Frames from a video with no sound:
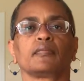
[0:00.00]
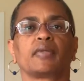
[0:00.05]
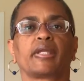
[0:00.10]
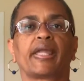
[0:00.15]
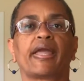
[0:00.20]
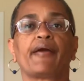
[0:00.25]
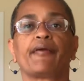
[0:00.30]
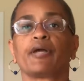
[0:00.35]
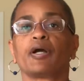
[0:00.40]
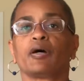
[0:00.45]

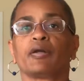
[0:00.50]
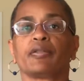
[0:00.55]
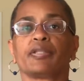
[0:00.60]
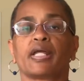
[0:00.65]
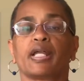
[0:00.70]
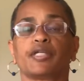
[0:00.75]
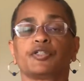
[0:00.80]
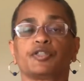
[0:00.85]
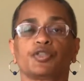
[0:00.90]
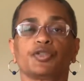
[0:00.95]
carry-on
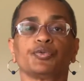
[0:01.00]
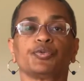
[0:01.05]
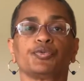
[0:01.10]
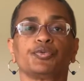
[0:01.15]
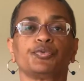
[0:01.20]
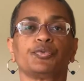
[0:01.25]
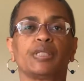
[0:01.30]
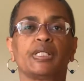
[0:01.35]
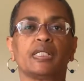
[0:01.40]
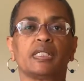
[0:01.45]
that I showed
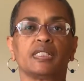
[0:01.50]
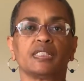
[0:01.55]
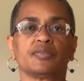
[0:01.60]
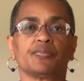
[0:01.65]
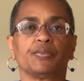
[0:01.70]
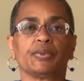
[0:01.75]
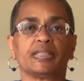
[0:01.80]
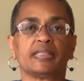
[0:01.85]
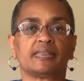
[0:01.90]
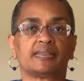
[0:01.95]
you is
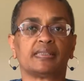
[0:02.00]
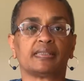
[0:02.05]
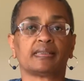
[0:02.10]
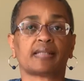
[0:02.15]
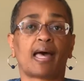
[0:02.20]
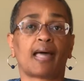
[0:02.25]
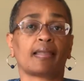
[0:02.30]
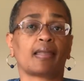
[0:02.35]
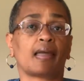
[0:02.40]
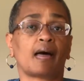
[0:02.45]
ballistic
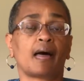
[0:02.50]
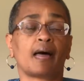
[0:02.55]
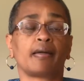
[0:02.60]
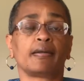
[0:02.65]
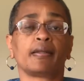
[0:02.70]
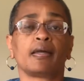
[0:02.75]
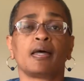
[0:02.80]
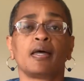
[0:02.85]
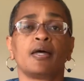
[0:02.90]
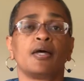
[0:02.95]

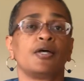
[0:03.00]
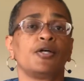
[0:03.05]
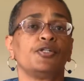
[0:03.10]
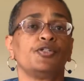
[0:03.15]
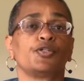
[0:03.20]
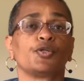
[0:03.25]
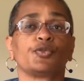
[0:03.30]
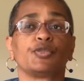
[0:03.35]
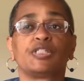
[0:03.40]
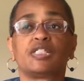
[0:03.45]
nylon.
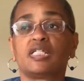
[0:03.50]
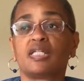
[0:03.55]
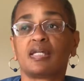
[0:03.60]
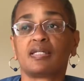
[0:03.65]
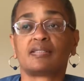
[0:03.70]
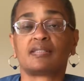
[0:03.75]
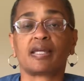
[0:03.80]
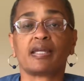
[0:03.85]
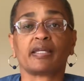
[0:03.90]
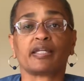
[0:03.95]
So
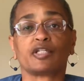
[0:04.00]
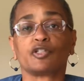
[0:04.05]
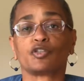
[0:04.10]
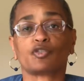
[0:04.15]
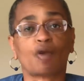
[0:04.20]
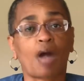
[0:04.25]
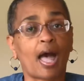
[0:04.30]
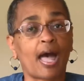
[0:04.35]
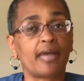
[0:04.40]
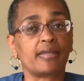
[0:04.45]
TSA can
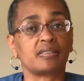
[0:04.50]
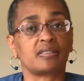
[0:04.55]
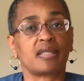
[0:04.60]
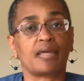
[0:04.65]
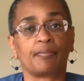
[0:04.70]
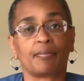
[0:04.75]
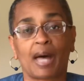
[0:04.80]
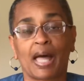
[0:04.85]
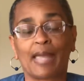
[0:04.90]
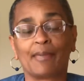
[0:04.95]
try as
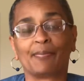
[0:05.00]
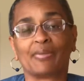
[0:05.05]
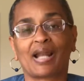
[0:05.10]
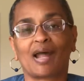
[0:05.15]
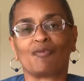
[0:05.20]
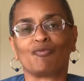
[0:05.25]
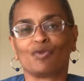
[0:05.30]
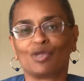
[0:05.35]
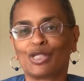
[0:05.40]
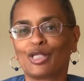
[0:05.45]
they might, but
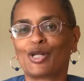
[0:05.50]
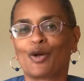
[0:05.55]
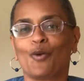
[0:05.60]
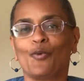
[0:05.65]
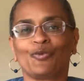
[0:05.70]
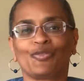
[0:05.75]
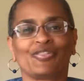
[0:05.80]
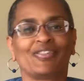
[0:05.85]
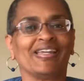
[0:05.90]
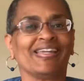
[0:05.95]
I really
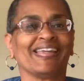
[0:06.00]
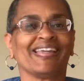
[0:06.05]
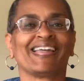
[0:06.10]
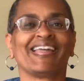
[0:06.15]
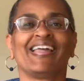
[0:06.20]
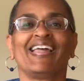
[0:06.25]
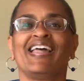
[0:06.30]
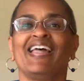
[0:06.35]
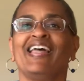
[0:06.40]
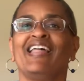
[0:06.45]
don't think
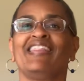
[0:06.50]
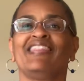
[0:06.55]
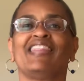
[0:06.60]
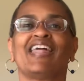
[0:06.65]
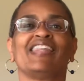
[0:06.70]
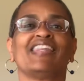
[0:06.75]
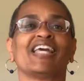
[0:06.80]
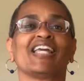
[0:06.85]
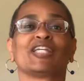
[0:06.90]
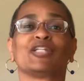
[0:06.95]

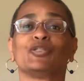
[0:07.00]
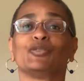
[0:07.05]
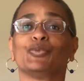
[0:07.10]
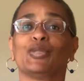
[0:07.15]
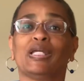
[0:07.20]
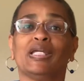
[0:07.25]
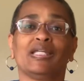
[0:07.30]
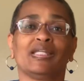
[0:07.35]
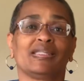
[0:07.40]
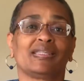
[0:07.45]
that they can do
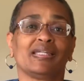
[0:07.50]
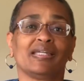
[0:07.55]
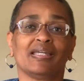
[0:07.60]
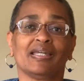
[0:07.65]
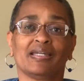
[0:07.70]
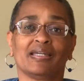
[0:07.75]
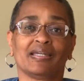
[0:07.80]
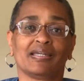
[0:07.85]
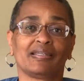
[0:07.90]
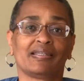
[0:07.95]

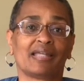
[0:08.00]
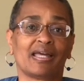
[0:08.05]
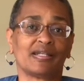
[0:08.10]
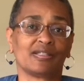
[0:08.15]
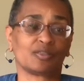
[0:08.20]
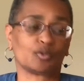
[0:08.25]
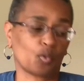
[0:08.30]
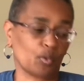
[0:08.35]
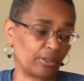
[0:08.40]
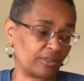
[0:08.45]
anything that
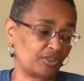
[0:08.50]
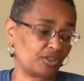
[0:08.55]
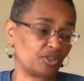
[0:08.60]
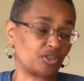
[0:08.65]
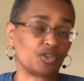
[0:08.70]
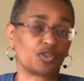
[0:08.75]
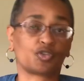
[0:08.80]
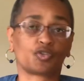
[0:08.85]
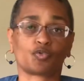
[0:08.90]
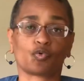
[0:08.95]
is going to
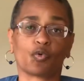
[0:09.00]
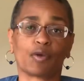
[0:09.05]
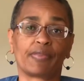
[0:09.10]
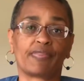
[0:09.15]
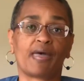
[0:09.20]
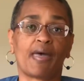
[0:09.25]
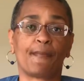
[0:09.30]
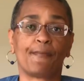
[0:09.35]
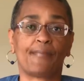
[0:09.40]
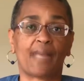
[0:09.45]
destroy
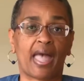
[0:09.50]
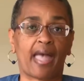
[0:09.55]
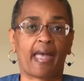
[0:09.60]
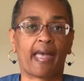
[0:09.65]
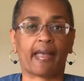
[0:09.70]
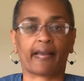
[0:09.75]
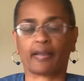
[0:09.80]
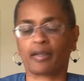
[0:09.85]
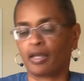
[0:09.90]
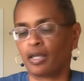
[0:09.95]
that
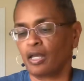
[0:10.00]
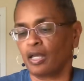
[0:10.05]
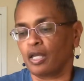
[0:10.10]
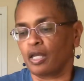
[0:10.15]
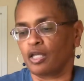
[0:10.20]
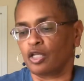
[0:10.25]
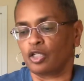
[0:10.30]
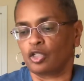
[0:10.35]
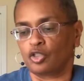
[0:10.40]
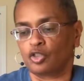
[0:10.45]
bag.
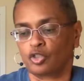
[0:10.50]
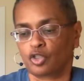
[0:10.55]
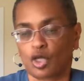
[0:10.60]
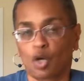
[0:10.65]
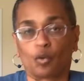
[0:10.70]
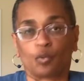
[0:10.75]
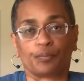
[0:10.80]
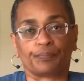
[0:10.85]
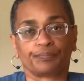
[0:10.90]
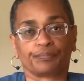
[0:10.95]

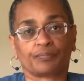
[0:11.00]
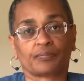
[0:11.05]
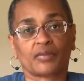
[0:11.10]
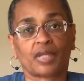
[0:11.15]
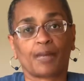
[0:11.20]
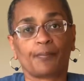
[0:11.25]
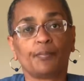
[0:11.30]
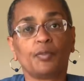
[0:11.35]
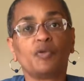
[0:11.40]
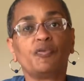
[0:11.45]
So
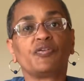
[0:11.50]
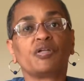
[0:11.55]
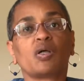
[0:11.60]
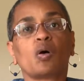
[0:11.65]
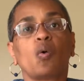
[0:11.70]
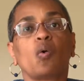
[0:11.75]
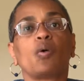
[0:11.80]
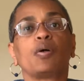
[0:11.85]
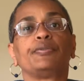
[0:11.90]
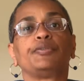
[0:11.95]
moving
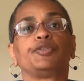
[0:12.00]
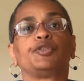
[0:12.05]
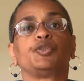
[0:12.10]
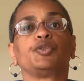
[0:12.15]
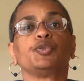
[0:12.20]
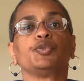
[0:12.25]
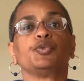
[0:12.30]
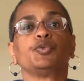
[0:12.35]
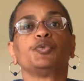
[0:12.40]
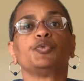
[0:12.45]
on
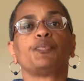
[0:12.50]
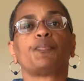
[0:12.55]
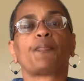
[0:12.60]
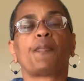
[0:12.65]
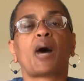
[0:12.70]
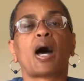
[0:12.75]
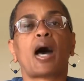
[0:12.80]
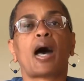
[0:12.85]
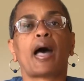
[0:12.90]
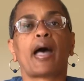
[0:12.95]
to
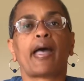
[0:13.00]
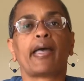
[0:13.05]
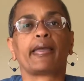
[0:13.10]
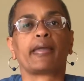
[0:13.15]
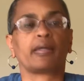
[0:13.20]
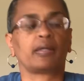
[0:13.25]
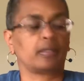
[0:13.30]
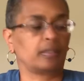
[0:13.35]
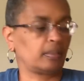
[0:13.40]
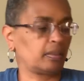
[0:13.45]
my